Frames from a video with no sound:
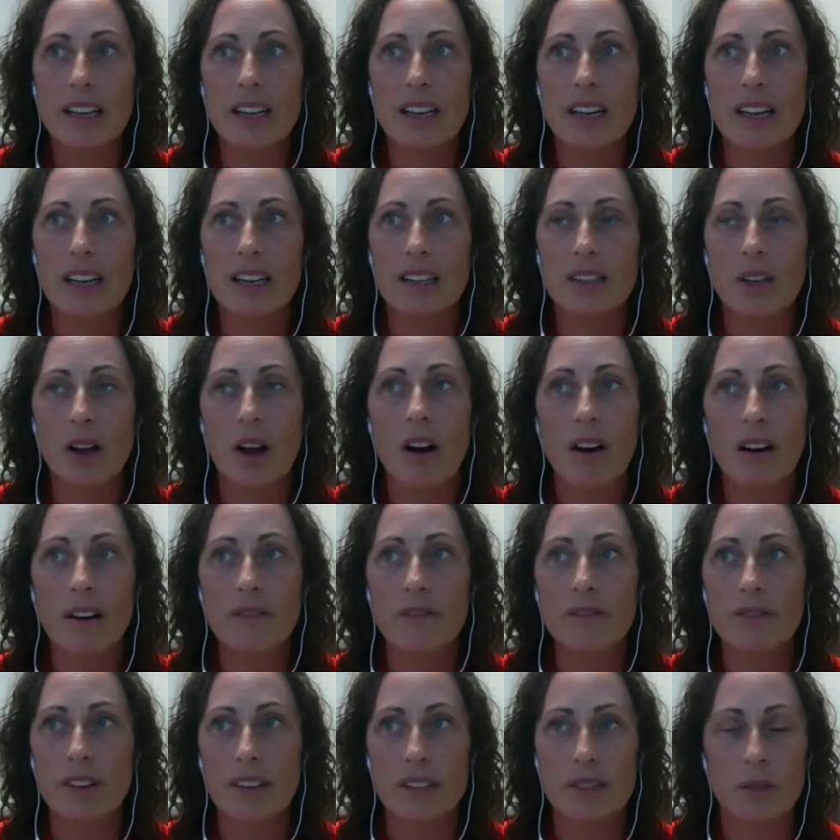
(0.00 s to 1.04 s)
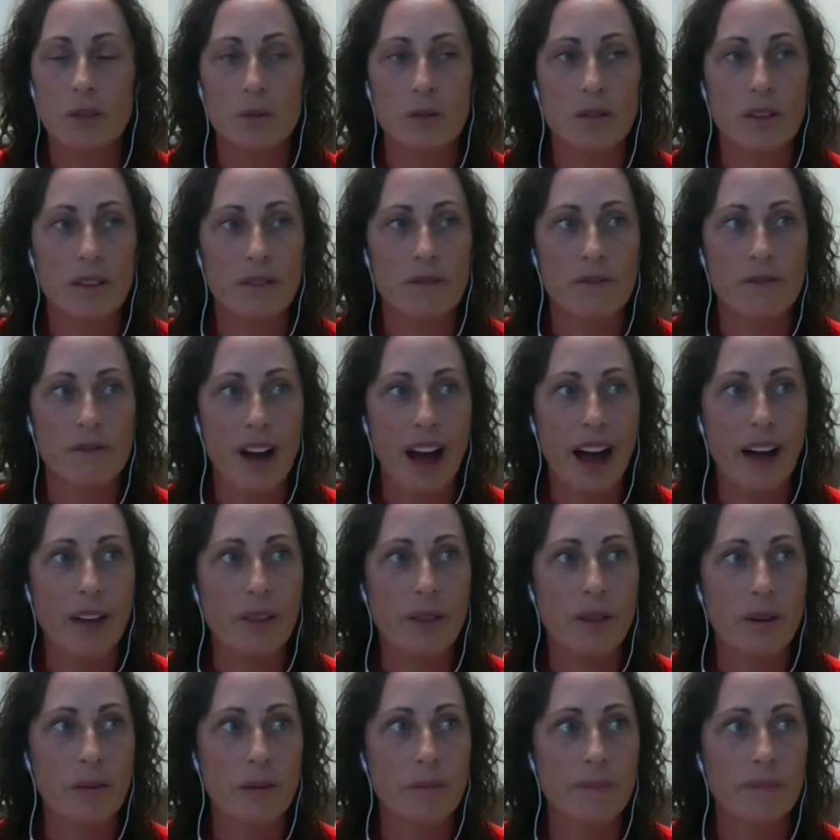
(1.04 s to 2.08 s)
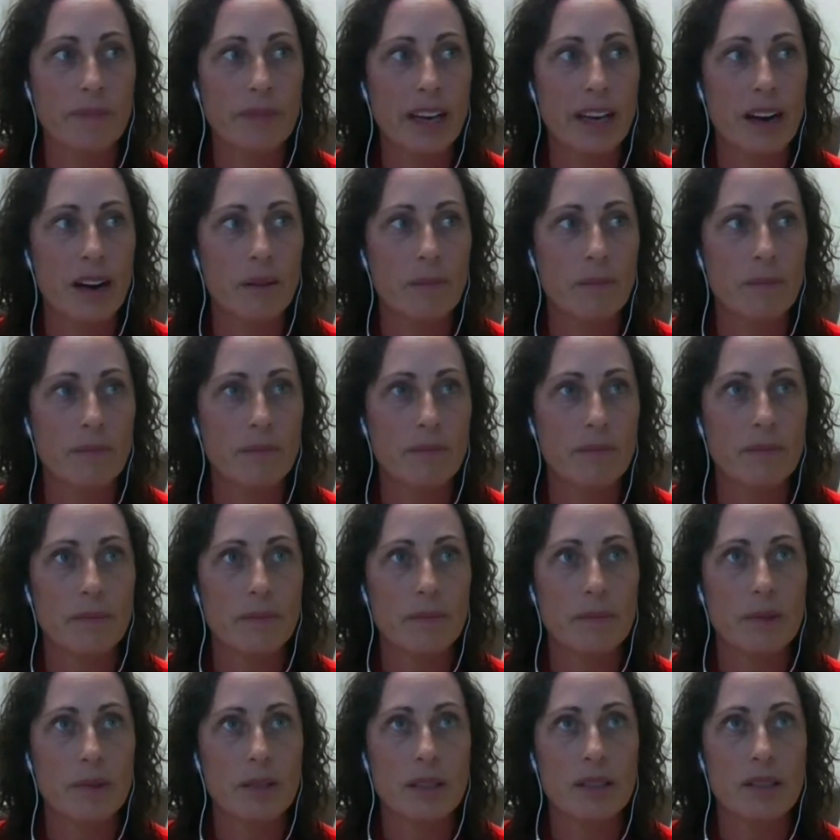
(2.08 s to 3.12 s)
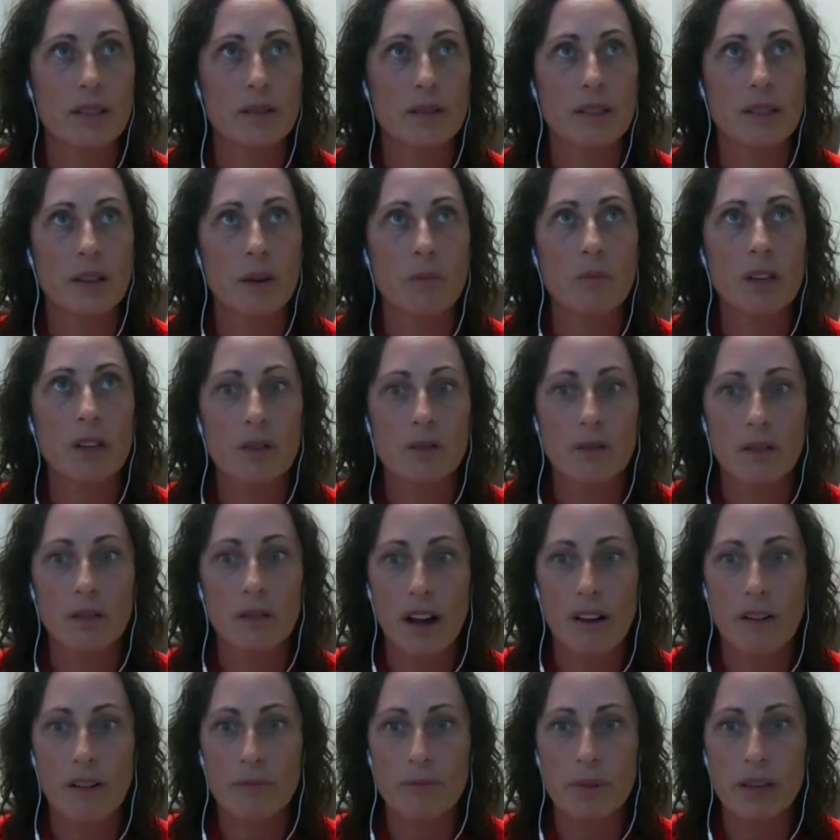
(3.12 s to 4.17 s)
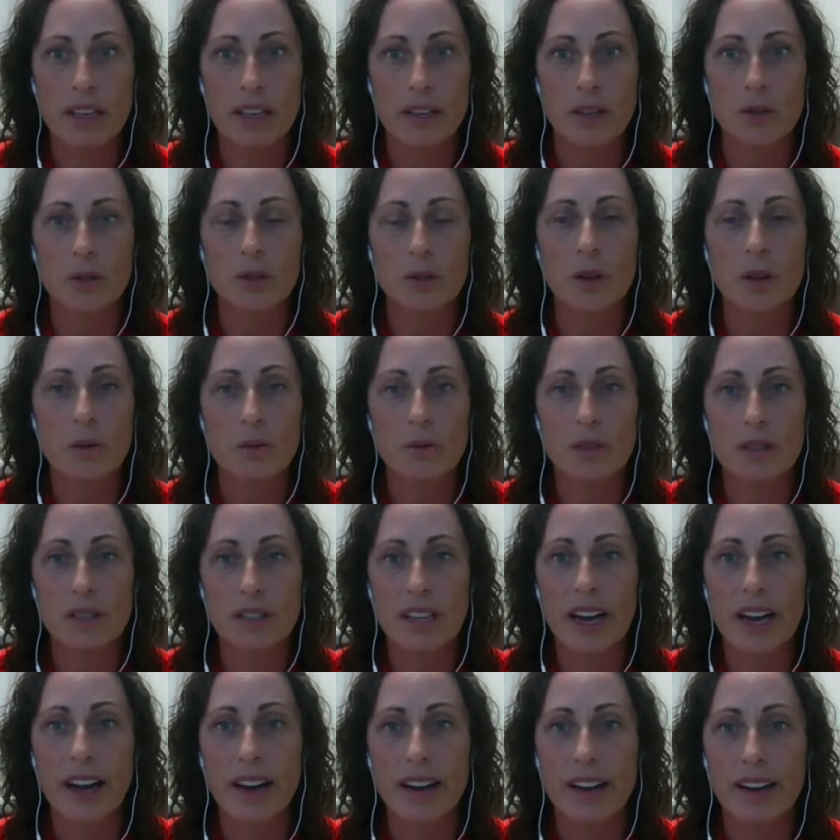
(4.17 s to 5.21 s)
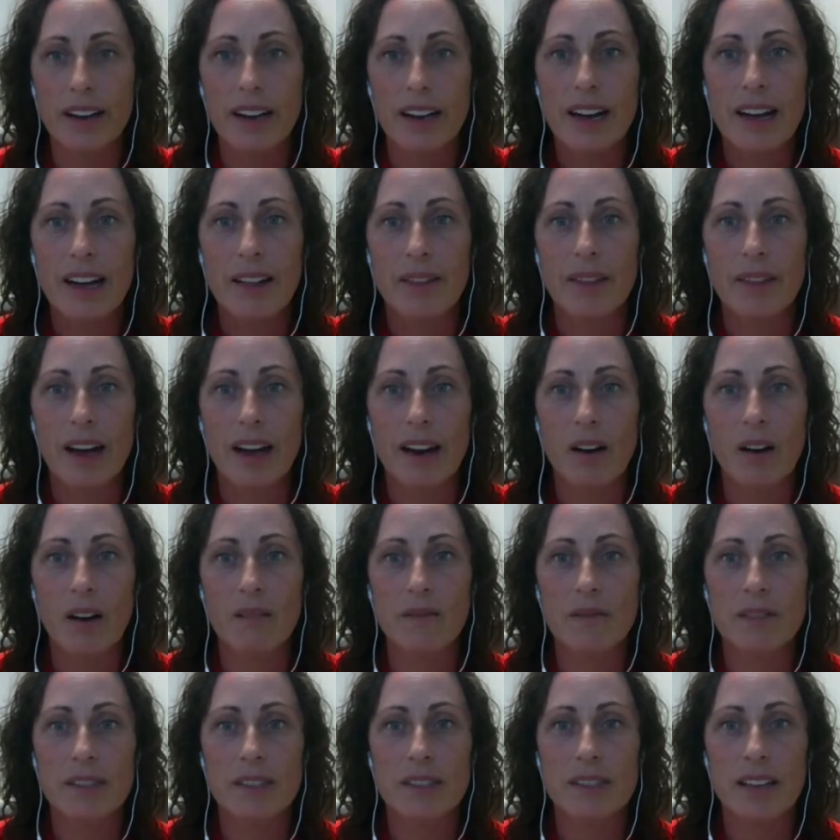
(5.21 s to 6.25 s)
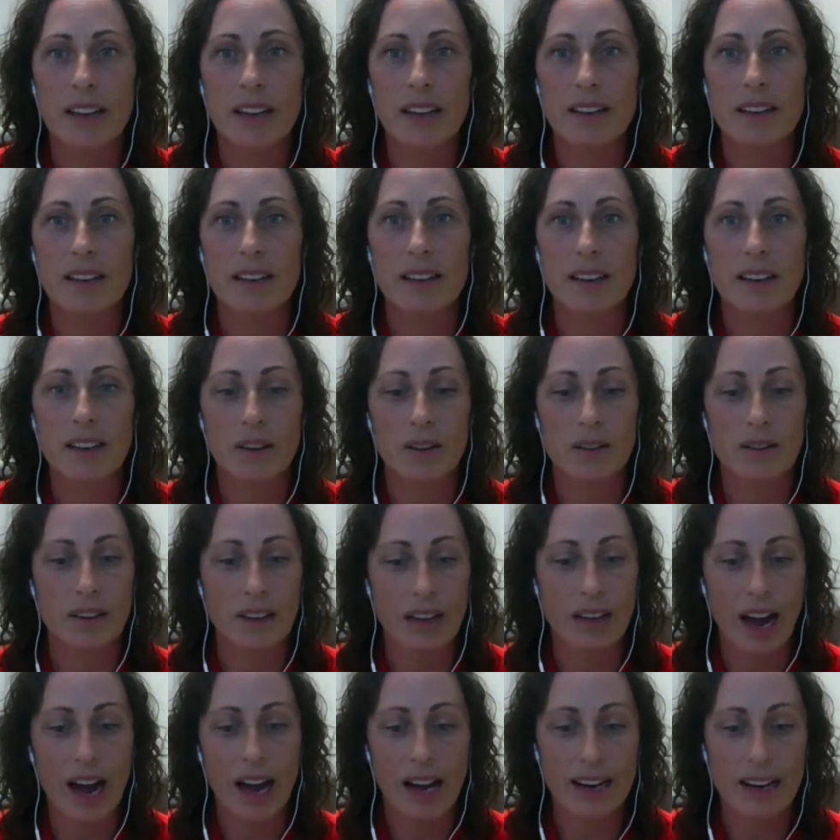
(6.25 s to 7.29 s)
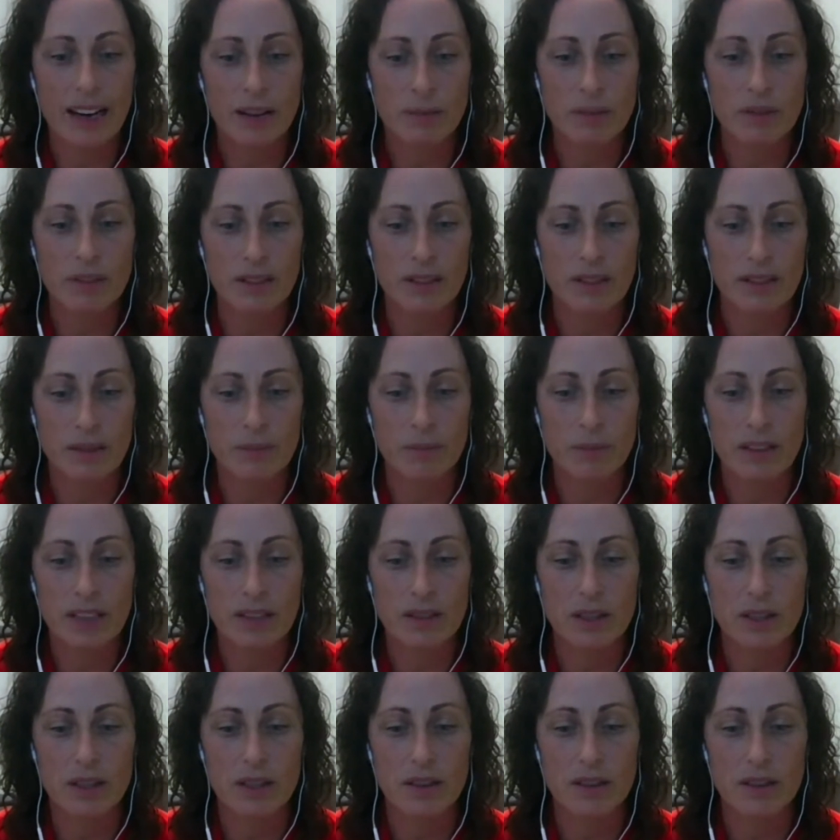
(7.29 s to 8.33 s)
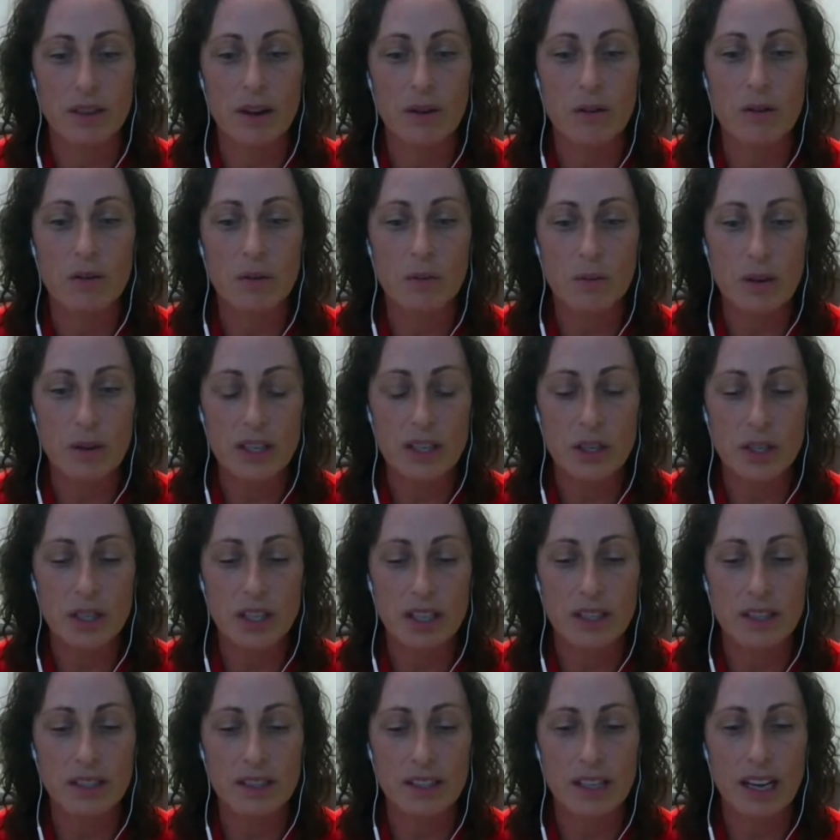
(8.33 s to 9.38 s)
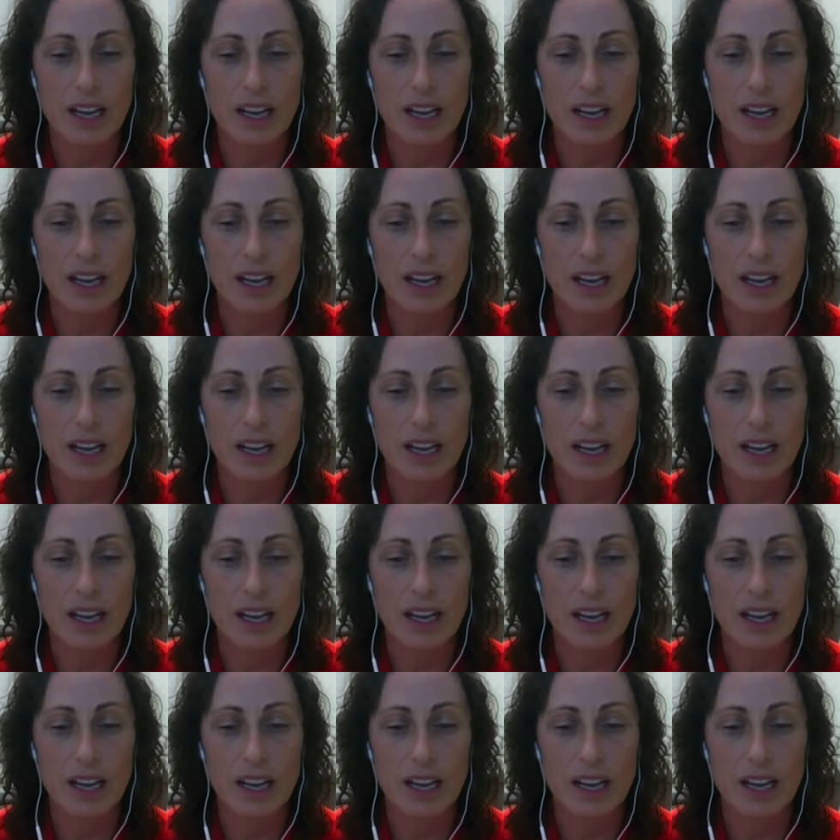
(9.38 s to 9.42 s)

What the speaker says: It's hard for us to fathom someone you love being so sick that all of a sudden they're not able to speak to their own wishes.